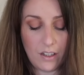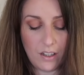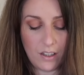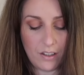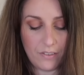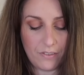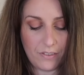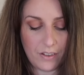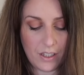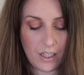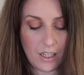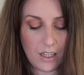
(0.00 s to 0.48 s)

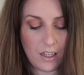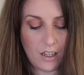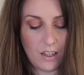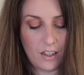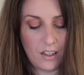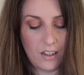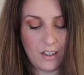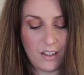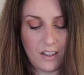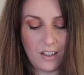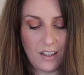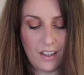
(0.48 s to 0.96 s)
lovely
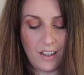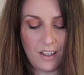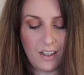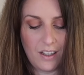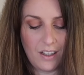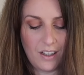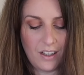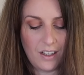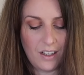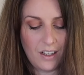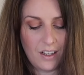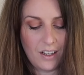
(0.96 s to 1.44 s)

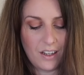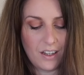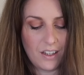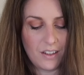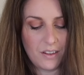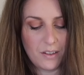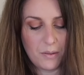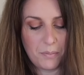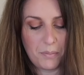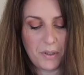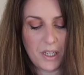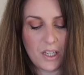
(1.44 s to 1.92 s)

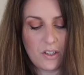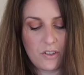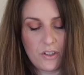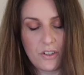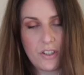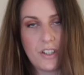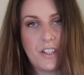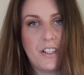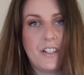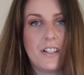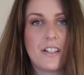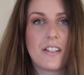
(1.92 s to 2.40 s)
in the
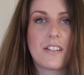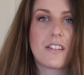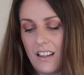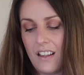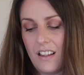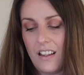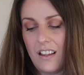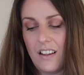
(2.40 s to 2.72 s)
pictures.